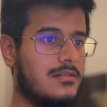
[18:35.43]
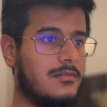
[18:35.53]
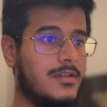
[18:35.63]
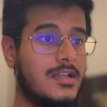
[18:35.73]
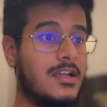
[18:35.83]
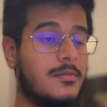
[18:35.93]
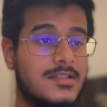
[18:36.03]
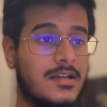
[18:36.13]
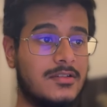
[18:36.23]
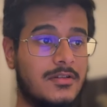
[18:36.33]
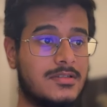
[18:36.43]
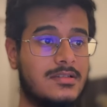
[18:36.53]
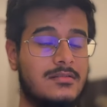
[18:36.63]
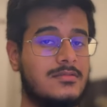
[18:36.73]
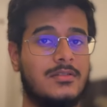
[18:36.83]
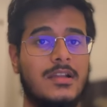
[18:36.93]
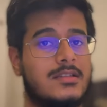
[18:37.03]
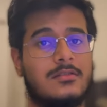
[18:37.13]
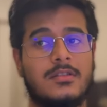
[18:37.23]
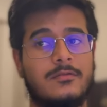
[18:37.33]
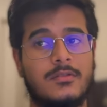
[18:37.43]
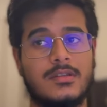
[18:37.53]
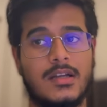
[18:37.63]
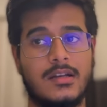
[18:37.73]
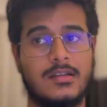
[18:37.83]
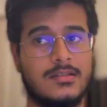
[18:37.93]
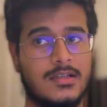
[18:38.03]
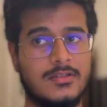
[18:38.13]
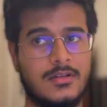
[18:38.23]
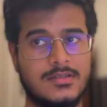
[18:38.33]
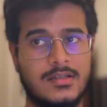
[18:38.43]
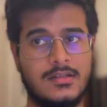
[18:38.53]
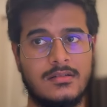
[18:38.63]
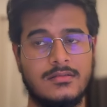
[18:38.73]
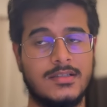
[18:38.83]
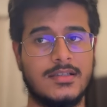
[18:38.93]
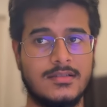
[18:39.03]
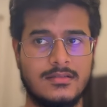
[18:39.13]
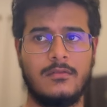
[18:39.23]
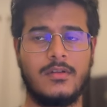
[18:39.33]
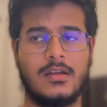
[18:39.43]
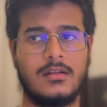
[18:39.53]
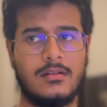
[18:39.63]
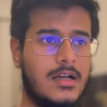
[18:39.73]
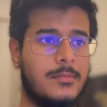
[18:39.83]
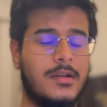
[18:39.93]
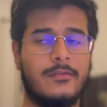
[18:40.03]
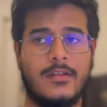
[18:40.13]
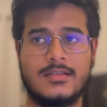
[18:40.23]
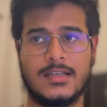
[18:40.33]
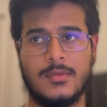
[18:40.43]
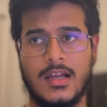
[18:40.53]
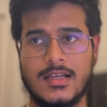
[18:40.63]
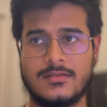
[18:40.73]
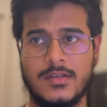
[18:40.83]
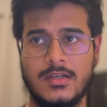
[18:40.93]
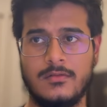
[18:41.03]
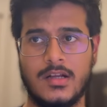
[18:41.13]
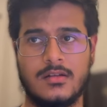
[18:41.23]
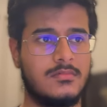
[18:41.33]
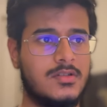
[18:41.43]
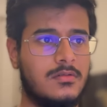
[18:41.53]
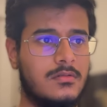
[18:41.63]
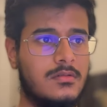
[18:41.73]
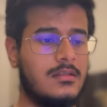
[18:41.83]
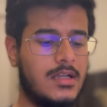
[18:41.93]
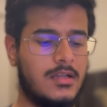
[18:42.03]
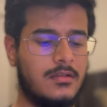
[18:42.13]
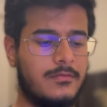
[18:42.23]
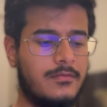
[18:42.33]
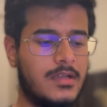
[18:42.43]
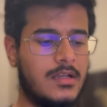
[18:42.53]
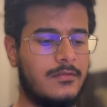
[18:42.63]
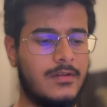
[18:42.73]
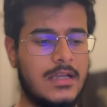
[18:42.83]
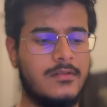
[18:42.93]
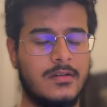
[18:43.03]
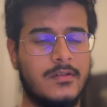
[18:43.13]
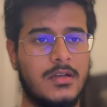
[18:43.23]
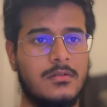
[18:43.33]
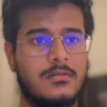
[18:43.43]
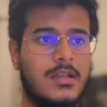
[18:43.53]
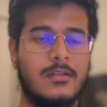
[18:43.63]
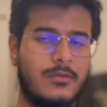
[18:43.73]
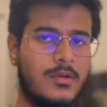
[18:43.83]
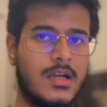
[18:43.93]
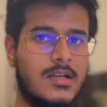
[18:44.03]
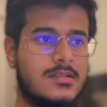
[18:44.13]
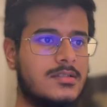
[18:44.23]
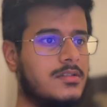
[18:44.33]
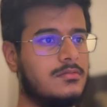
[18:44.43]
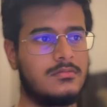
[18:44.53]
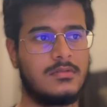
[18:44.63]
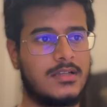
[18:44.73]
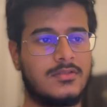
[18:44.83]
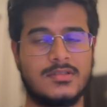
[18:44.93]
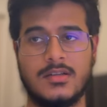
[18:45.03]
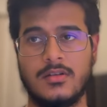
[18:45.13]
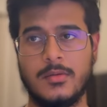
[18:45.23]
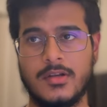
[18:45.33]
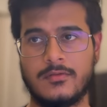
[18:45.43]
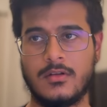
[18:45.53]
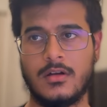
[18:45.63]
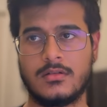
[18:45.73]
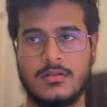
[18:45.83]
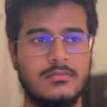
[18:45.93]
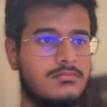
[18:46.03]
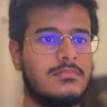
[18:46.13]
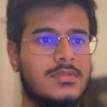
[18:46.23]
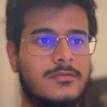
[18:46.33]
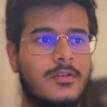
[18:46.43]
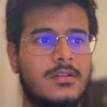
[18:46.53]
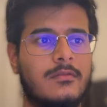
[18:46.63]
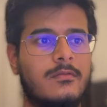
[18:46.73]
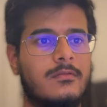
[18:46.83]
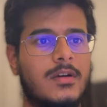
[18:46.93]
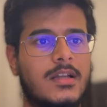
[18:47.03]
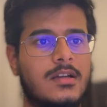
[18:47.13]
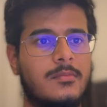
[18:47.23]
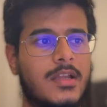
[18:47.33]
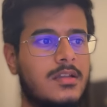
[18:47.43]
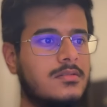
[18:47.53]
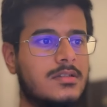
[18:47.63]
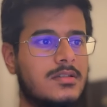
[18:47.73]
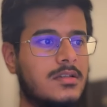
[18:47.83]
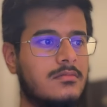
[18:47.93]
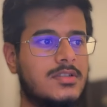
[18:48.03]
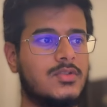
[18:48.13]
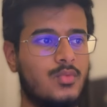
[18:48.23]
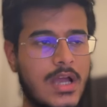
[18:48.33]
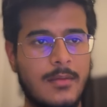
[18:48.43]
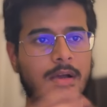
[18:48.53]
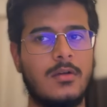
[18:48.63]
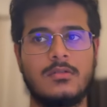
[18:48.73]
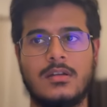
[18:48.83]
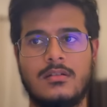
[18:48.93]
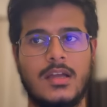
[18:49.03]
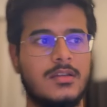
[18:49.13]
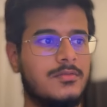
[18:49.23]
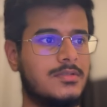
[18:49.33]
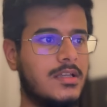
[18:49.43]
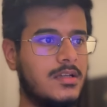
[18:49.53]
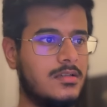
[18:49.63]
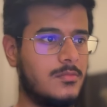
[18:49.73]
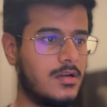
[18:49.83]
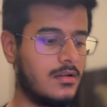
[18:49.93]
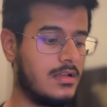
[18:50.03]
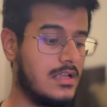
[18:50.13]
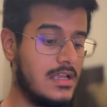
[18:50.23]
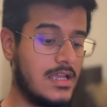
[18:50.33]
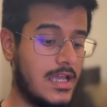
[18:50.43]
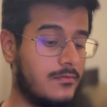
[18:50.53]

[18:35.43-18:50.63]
when the limits are exhausted, so let's say on the fourth hour it is exhausted, this is where I'm referencing my last video where I showed that if in a 5-hour window, in 4 hours, you exhausted your limit of Claude Code, for the 1 hour remaining, just swap out and use any other model. And